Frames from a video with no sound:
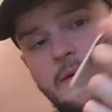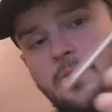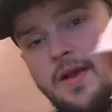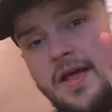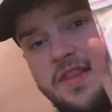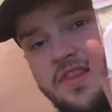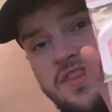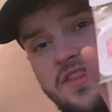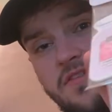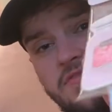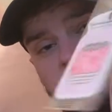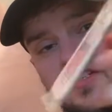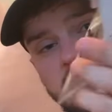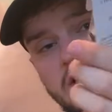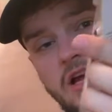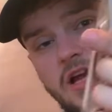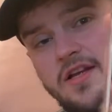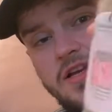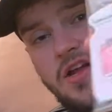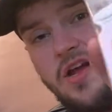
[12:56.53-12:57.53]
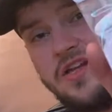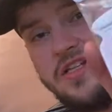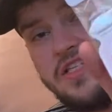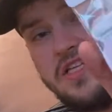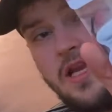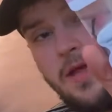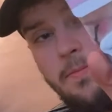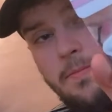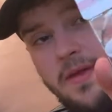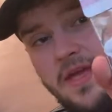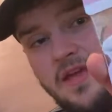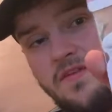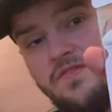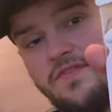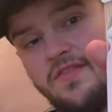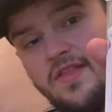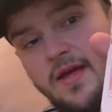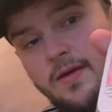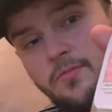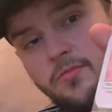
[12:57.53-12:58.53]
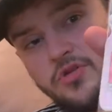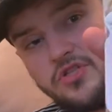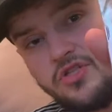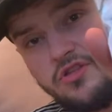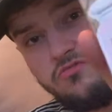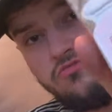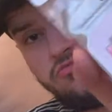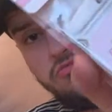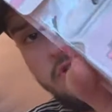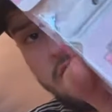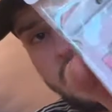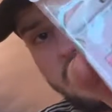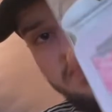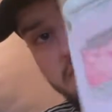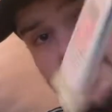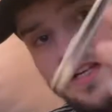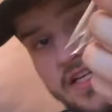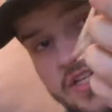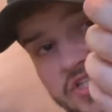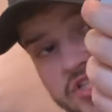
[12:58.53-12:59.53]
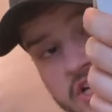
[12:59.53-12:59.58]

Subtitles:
they were like £79.99 for them, which is really, really